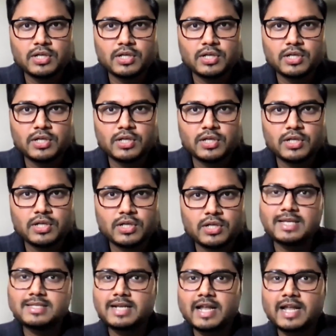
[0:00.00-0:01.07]
These are three
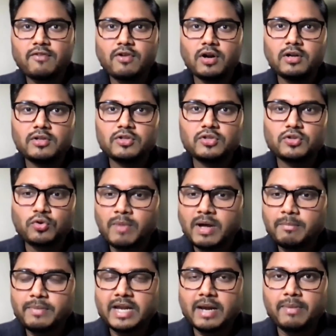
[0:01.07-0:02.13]
things that I've learned through
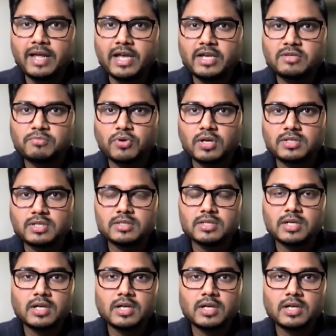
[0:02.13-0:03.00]
my pre-application process.